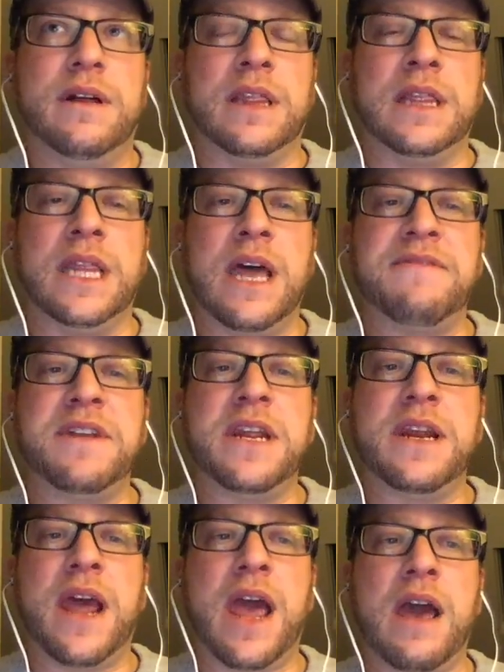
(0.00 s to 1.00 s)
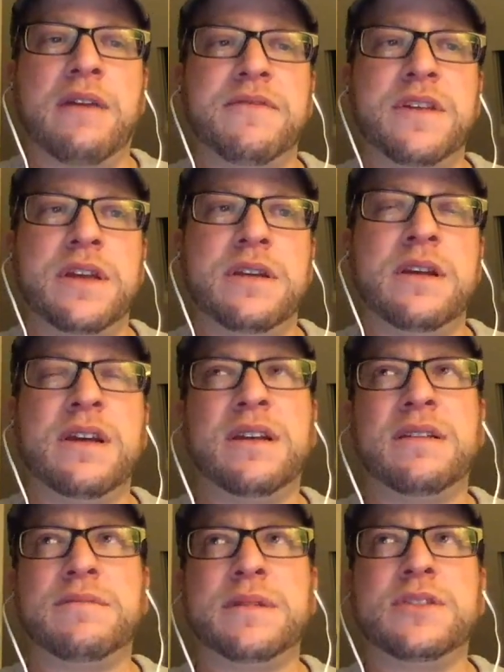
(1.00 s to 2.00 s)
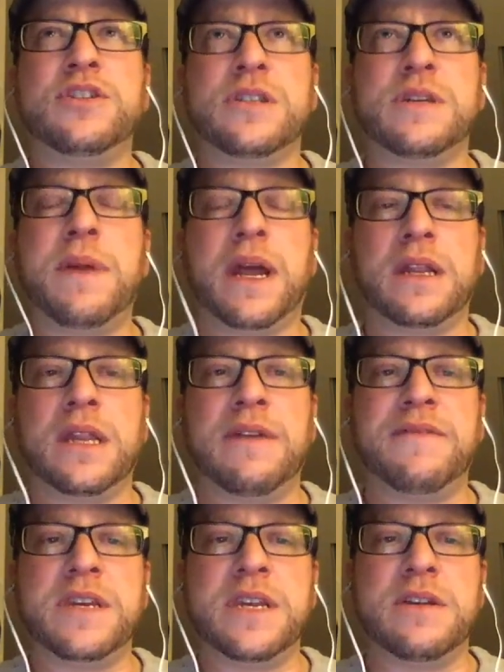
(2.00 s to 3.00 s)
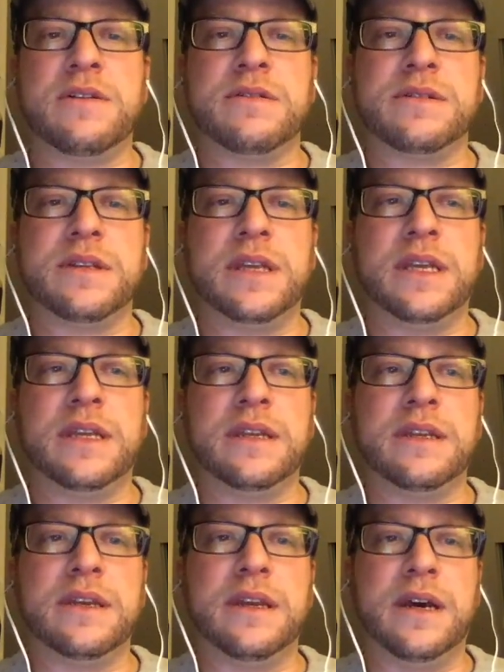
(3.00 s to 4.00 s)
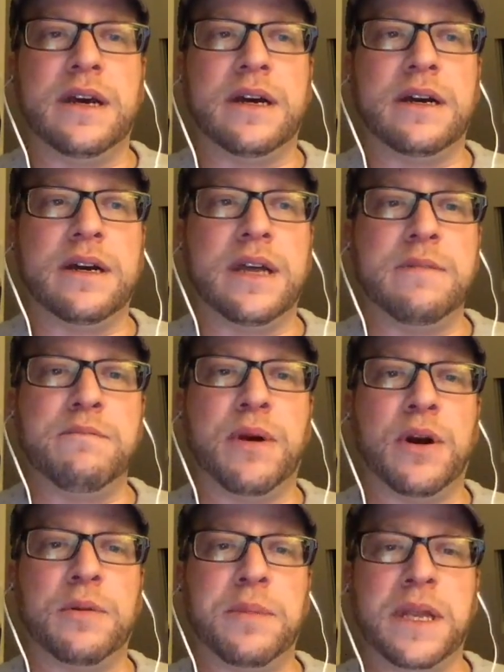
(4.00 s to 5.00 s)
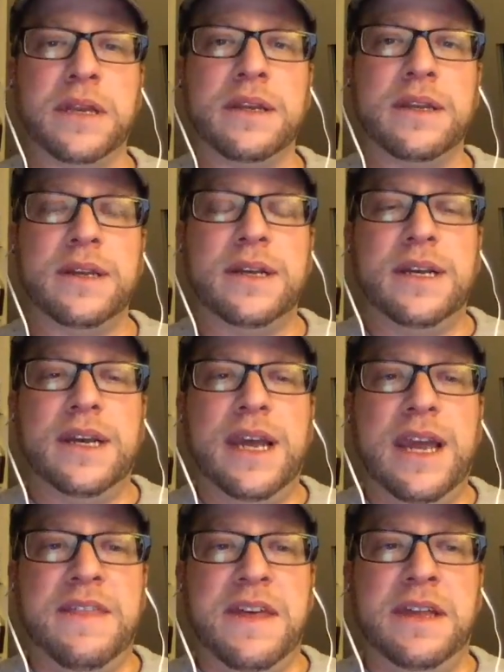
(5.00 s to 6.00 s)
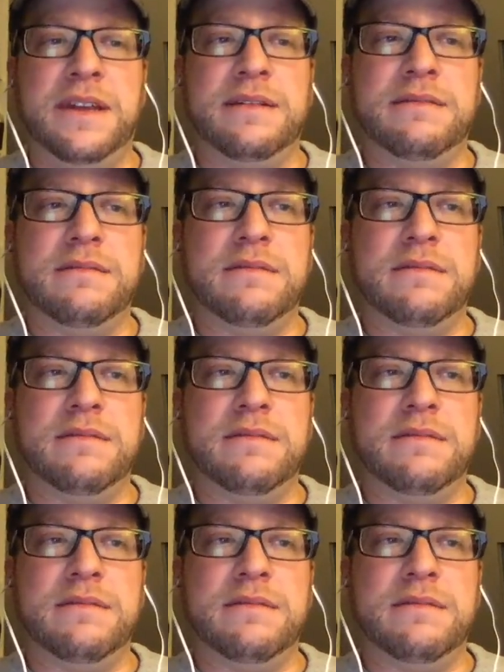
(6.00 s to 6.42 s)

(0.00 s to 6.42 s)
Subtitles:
11 and a half years, just about 11 years in bourbon, and then